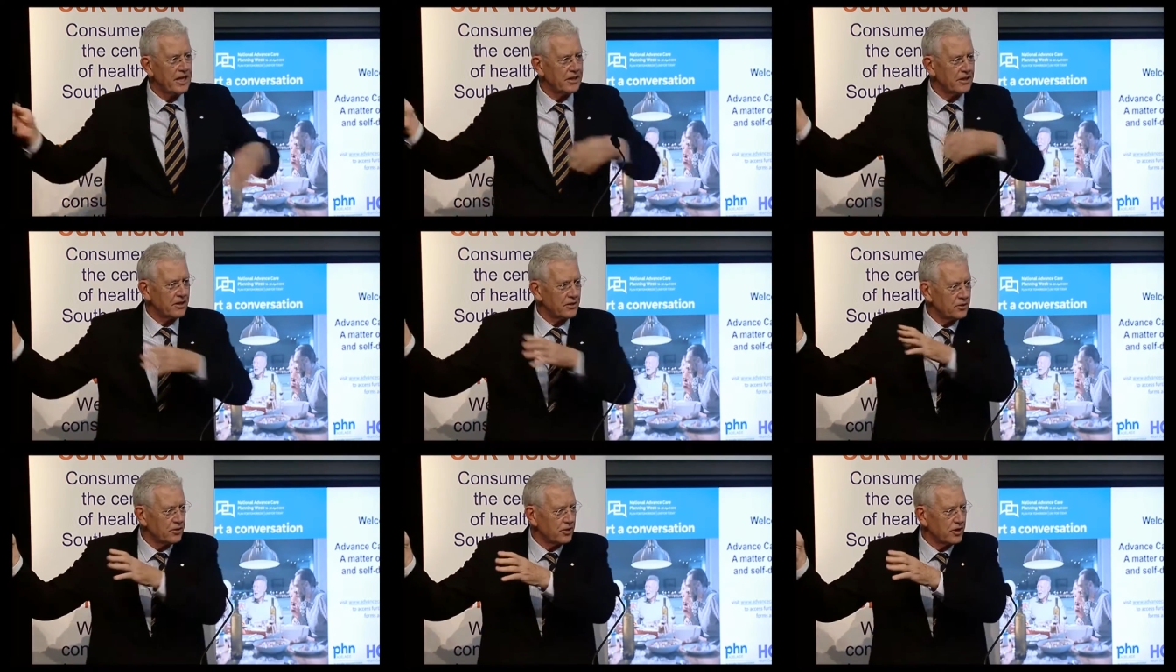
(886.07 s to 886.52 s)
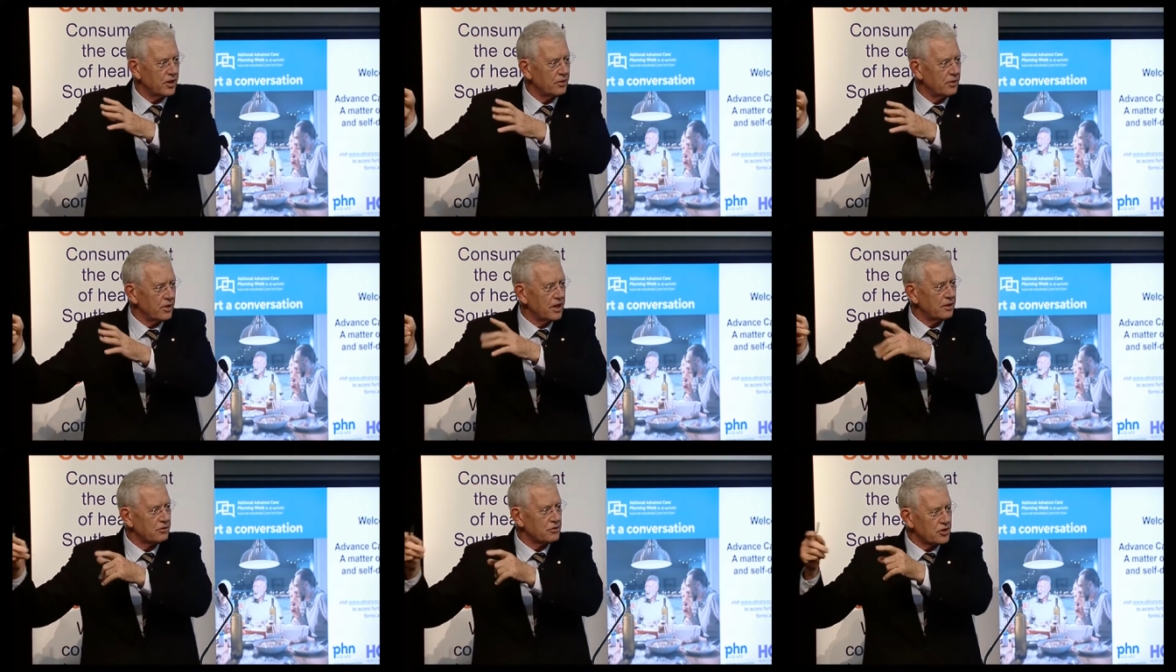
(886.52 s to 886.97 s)
And I thought, oh,
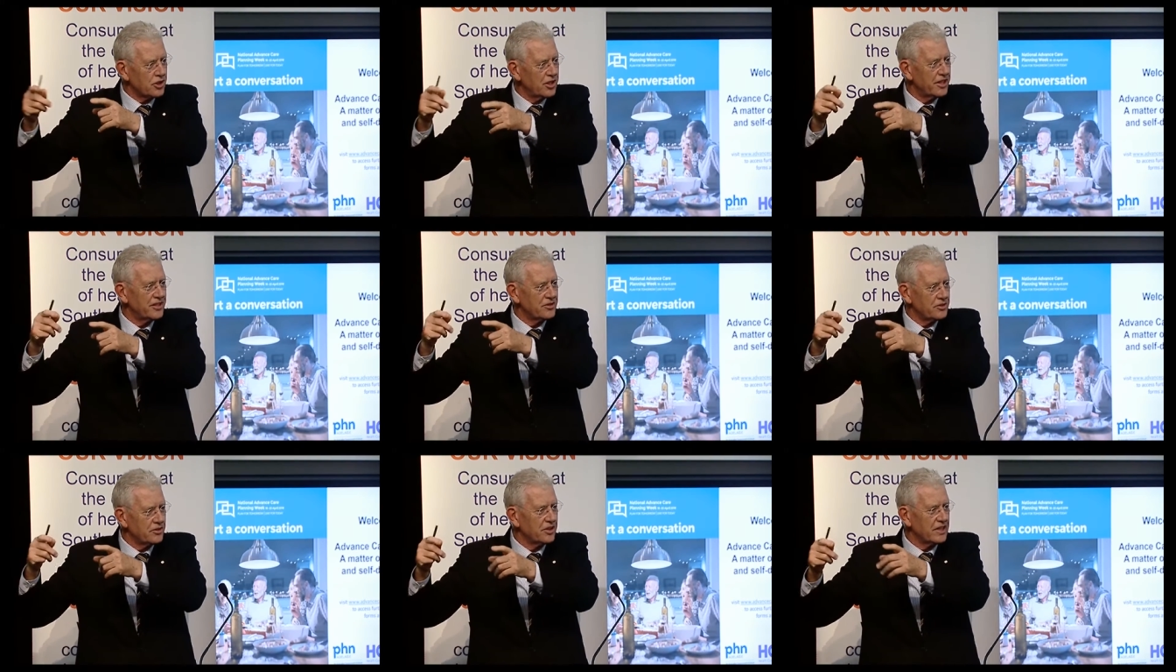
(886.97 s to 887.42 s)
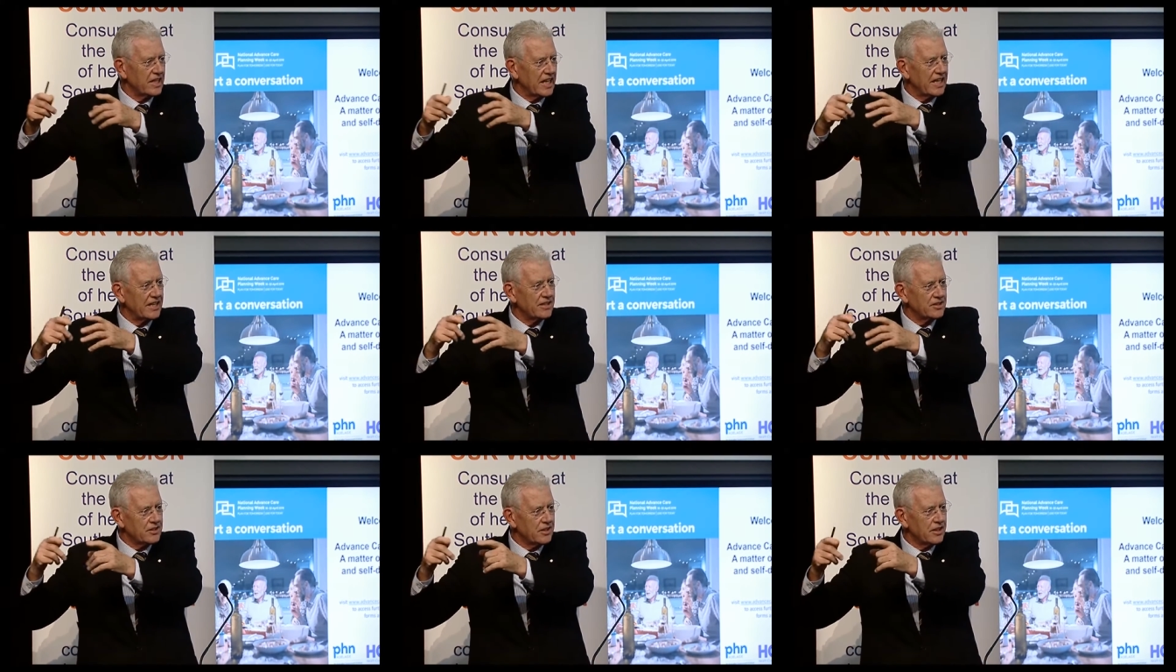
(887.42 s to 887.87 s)
well, I'll try and do
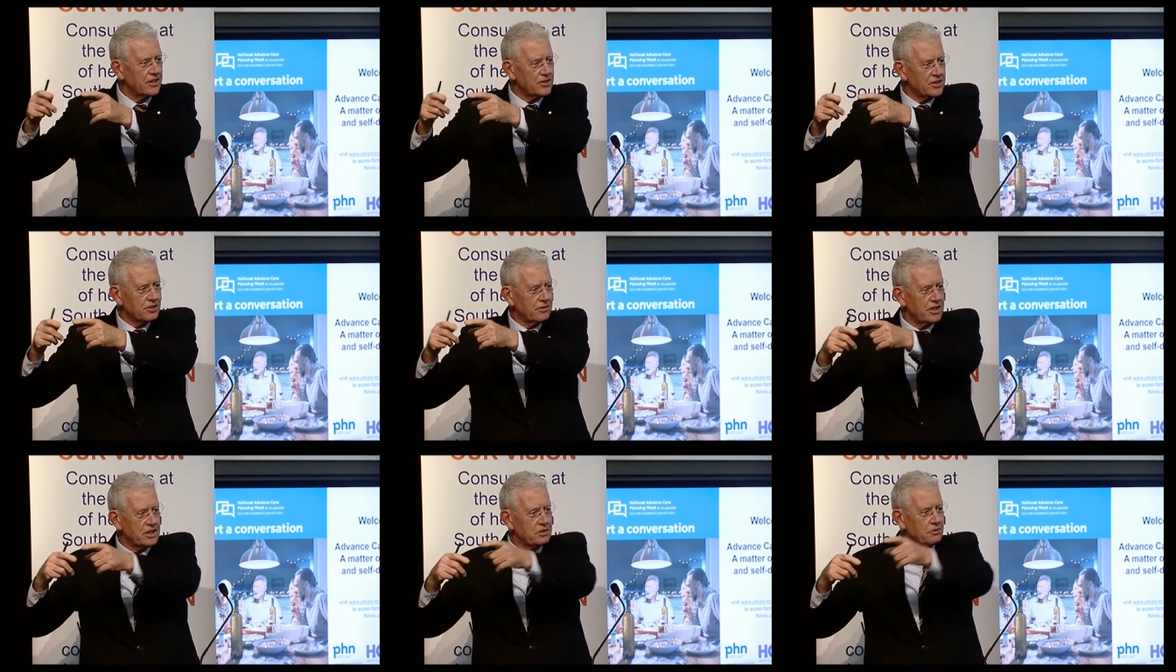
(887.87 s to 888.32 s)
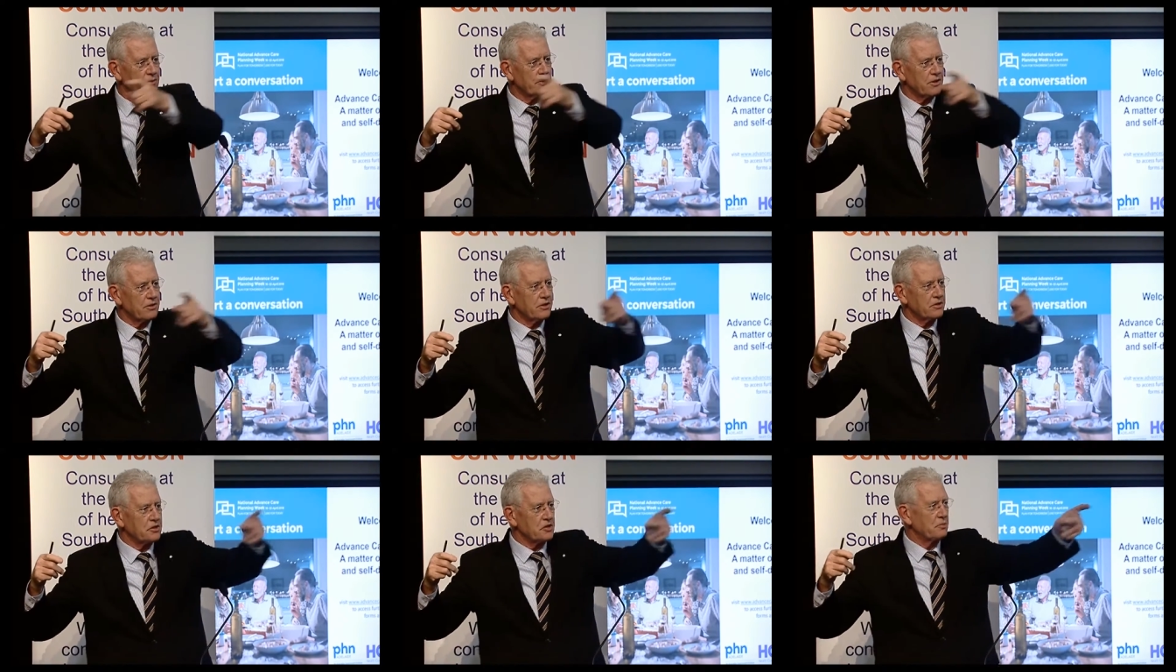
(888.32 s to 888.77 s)
that. And so I swim
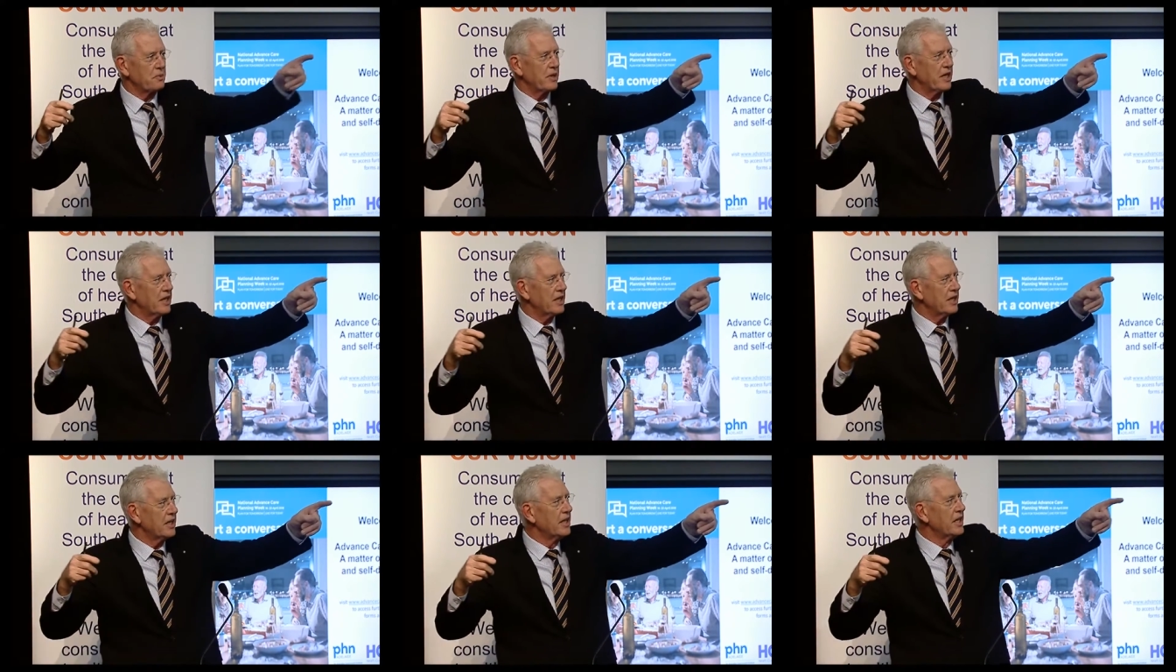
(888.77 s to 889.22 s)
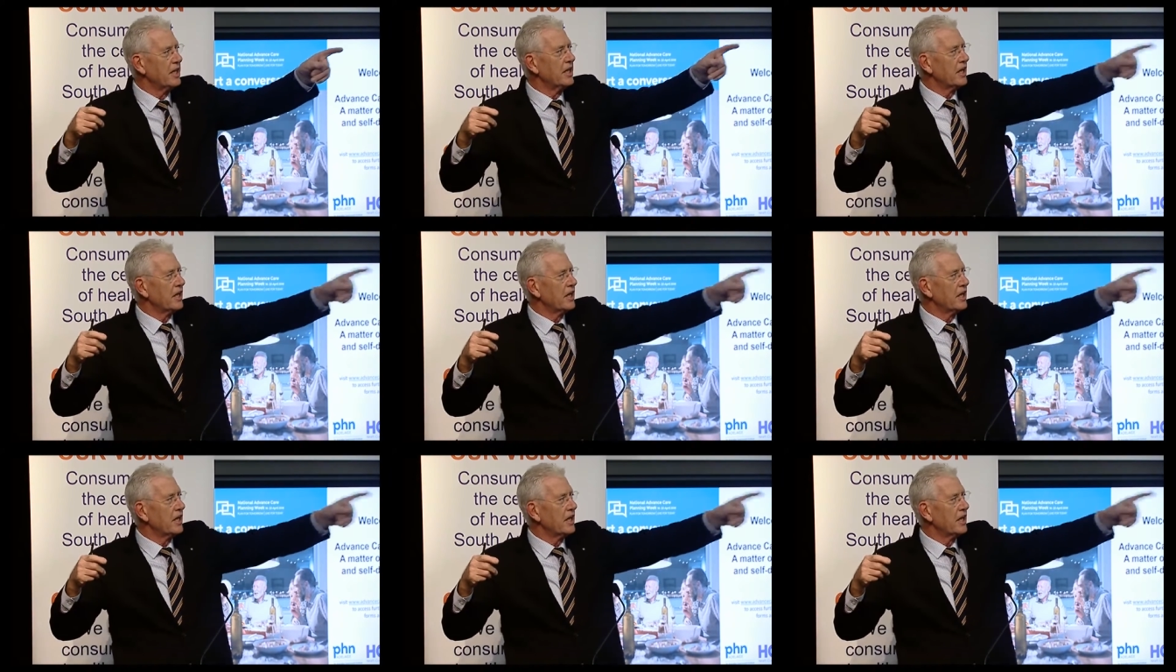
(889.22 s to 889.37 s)
across the bay.